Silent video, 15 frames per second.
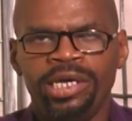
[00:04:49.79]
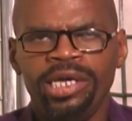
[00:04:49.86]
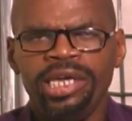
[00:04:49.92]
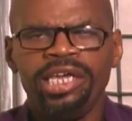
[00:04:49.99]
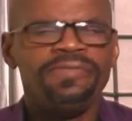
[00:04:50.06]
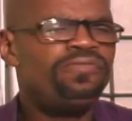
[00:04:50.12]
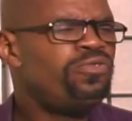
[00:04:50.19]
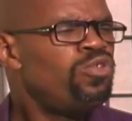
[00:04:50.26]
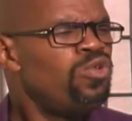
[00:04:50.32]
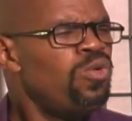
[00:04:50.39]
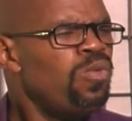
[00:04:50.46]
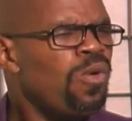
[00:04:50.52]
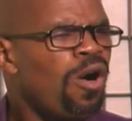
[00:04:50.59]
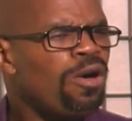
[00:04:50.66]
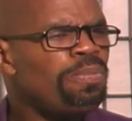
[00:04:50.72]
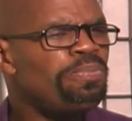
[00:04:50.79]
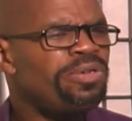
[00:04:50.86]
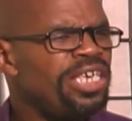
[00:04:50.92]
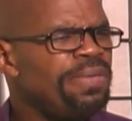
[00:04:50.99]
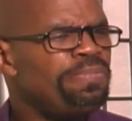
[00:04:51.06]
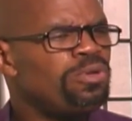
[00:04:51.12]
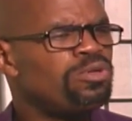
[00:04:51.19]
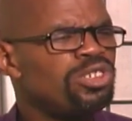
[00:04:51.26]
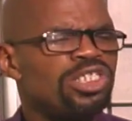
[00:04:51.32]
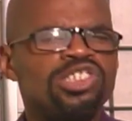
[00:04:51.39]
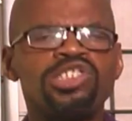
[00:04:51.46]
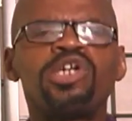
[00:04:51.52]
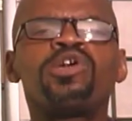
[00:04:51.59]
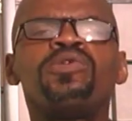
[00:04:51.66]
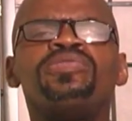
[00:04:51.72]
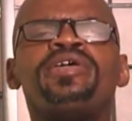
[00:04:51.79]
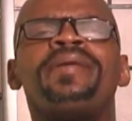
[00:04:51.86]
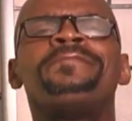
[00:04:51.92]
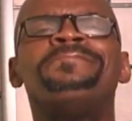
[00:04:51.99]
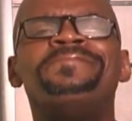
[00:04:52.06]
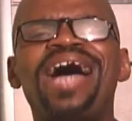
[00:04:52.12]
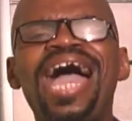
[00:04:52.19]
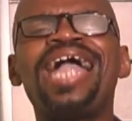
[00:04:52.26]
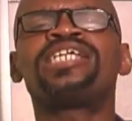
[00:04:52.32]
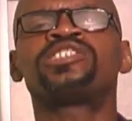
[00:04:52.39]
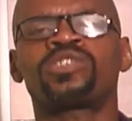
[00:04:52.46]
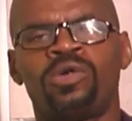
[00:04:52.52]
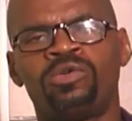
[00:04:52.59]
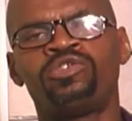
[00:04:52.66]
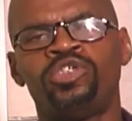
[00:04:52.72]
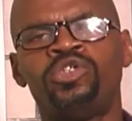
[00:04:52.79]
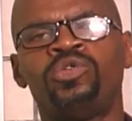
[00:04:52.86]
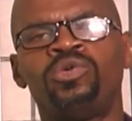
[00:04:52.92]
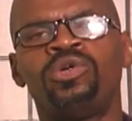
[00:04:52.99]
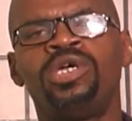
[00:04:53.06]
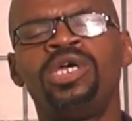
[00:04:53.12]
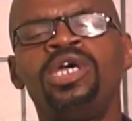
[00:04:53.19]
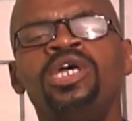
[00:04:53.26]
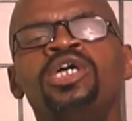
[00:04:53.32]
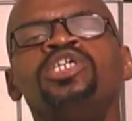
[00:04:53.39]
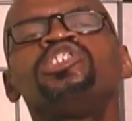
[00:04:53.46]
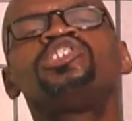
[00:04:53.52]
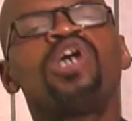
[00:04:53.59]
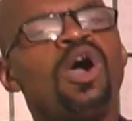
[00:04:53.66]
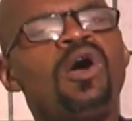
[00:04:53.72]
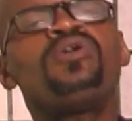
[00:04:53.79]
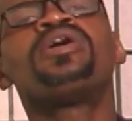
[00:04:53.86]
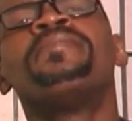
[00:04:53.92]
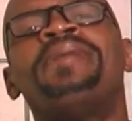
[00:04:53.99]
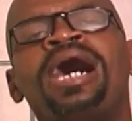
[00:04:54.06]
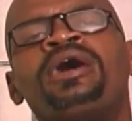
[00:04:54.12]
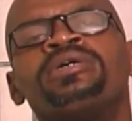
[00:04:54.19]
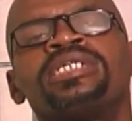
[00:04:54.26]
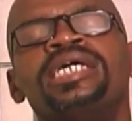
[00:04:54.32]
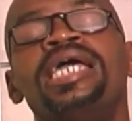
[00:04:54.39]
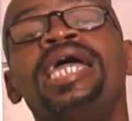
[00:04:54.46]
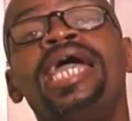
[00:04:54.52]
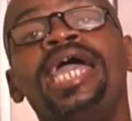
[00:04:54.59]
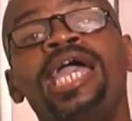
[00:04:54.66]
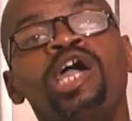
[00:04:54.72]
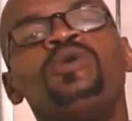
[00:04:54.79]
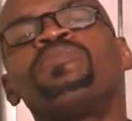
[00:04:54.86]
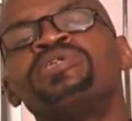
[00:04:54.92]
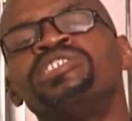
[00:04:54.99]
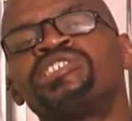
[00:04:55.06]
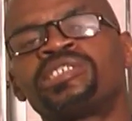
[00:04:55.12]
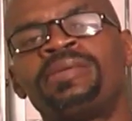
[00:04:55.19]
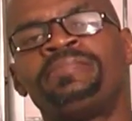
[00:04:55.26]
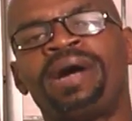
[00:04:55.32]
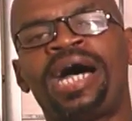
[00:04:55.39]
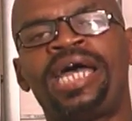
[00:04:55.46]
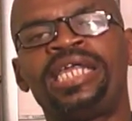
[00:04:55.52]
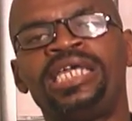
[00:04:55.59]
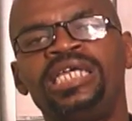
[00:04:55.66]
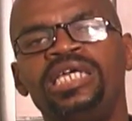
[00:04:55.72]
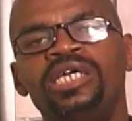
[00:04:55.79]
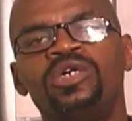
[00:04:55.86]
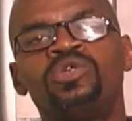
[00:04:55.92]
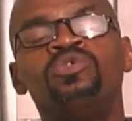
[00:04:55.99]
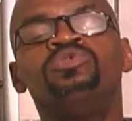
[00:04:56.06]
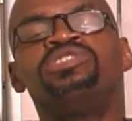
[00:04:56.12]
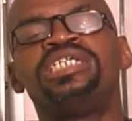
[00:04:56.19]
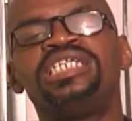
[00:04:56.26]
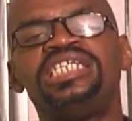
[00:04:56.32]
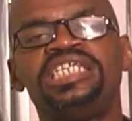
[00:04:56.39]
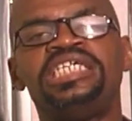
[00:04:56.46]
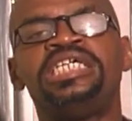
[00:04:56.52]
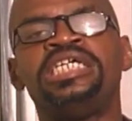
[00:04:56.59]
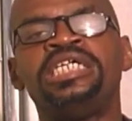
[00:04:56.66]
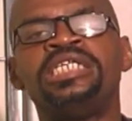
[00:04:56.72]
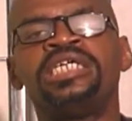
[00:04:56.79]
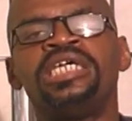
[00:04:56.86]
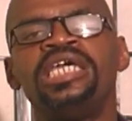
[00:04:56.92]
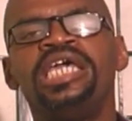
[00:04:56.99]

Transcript: If you want people to turn their backs on you, talk about helping somebody who's in need.